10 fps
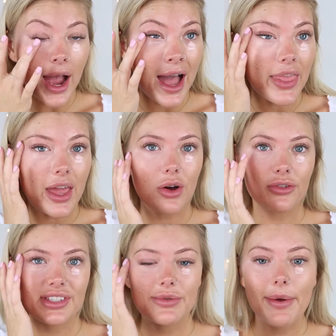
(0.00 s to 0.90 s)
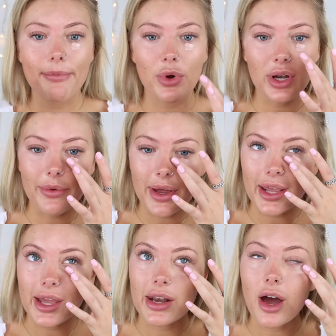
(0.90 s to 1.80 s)
And then obviously when Molly went
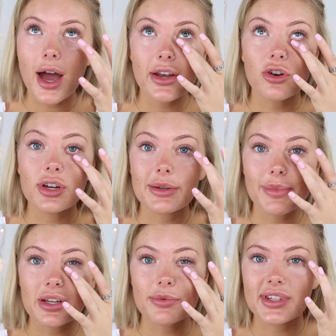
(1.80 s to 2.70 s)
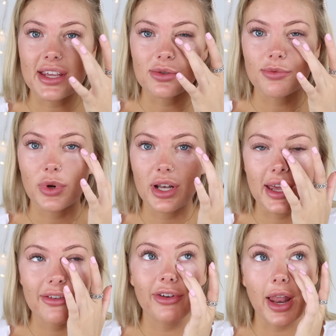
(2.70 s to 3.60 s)
in, I'd already been obsessed with
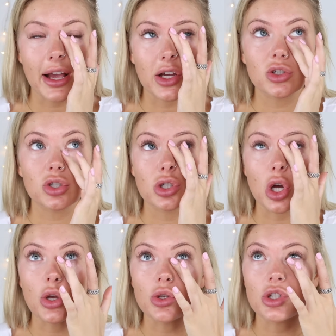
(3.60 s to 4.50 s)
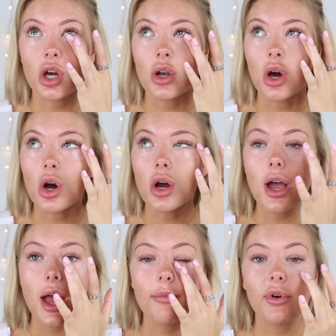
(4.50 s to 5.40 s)
Molly for like so long
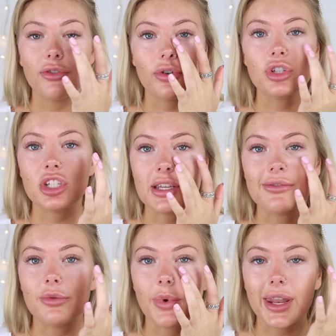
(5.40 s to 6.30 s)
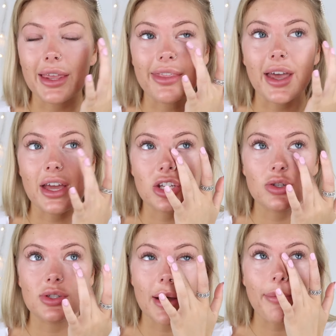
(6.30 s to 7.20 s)
before she even went in there. She
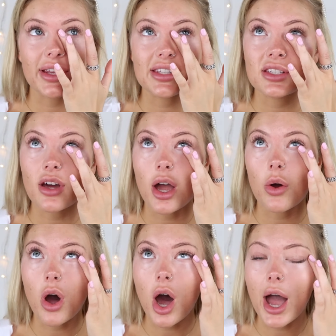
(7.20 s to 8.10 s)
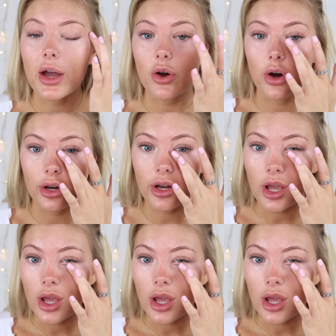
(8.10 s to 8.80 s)
was like my style icon.